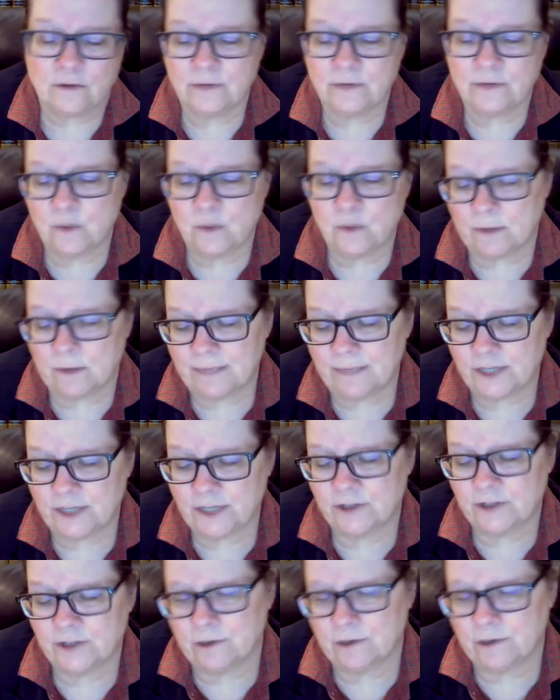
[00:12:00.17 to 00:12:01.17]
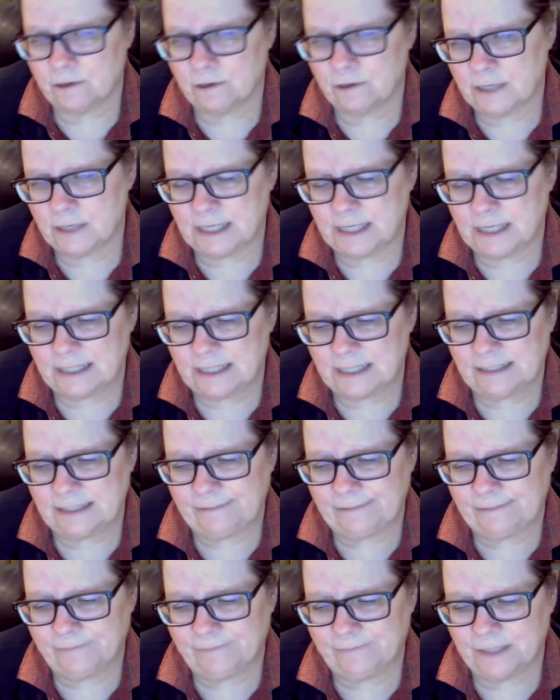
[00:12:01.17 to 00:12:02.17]
you want to make sure
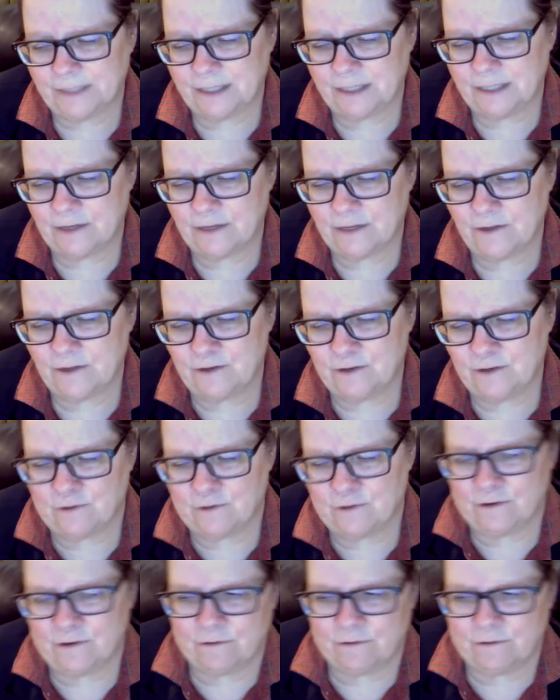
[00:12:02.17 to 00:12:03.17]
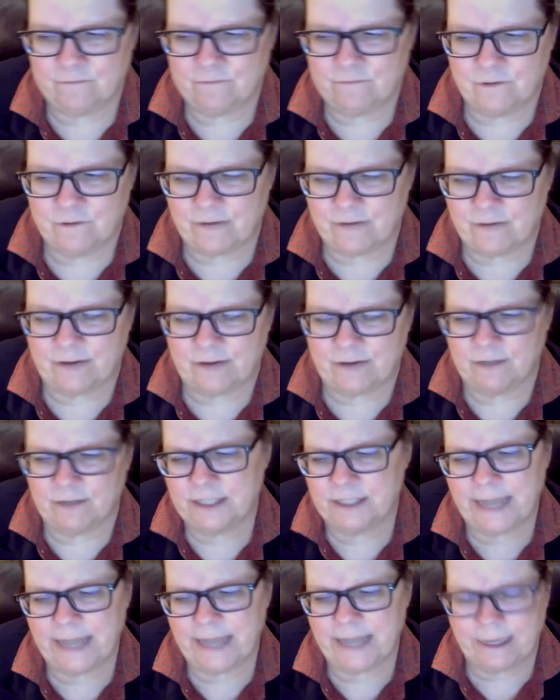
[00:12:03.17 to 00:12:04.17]
your record is
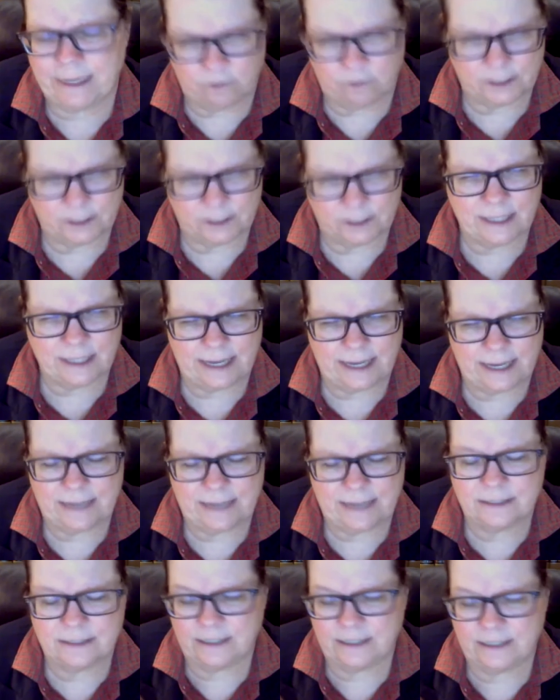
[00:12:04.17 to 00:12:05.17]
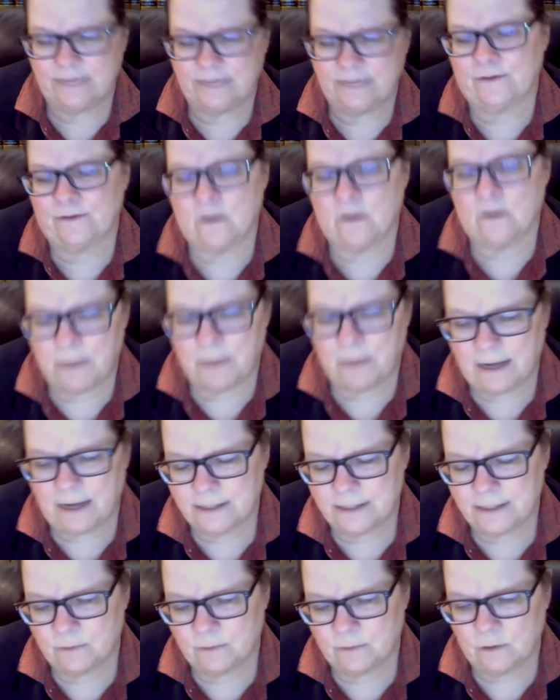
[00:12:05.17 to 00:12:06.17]
tailored to that, if at all
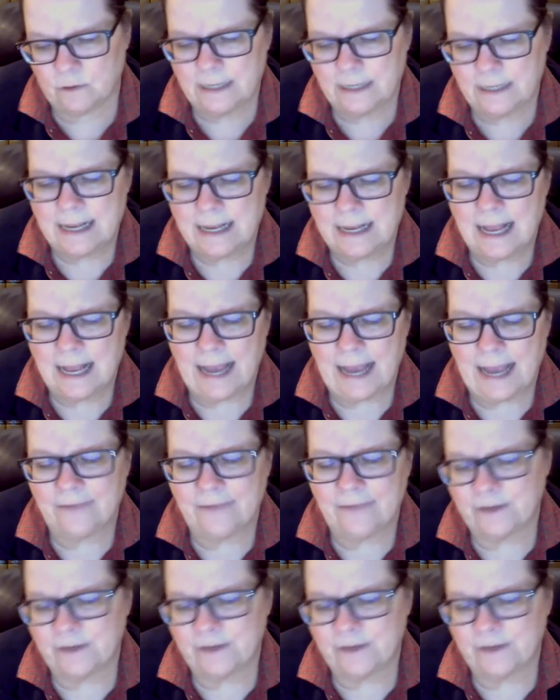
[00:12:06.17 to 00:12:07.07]
possible. And